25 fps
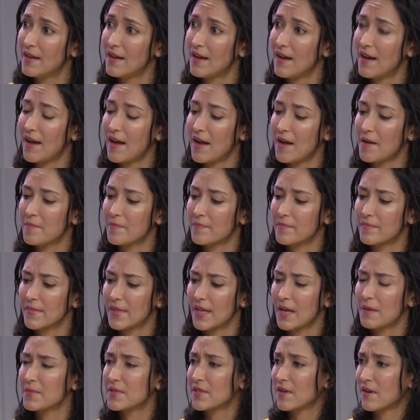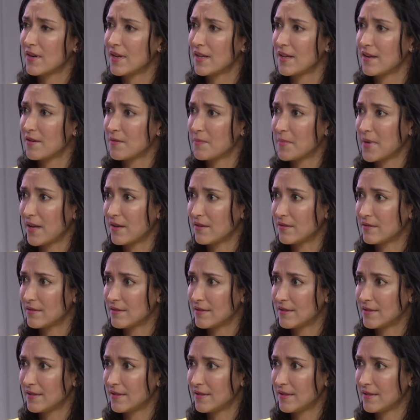I'm sorry to hear about
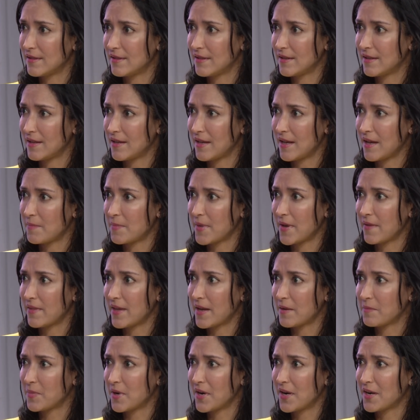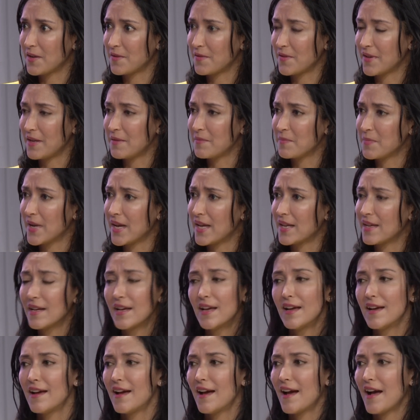that part of it, but
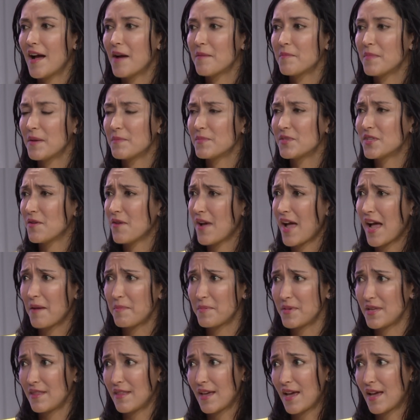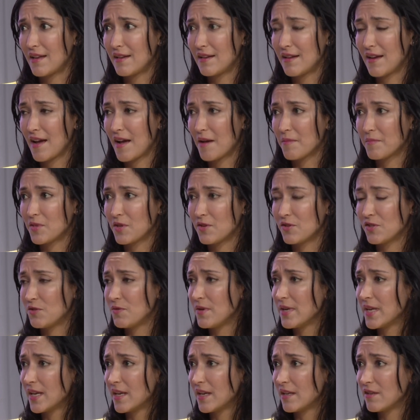I'm so happy that you're
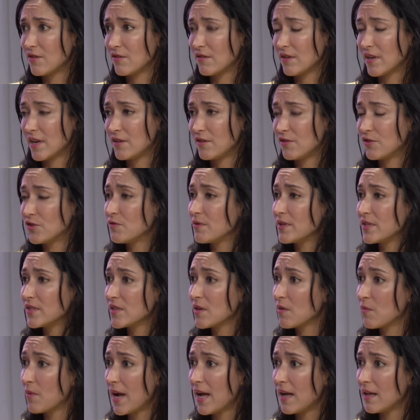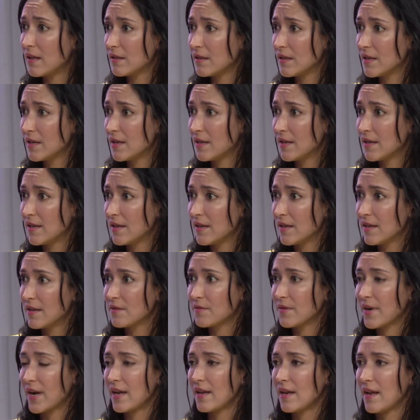doing it, and you're doing so well,
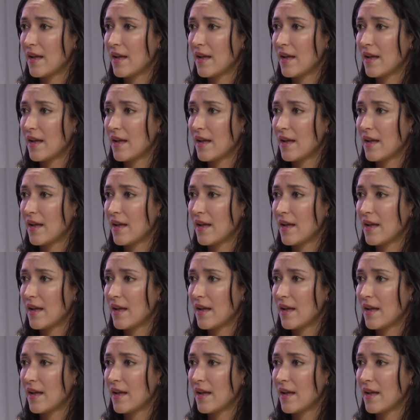right?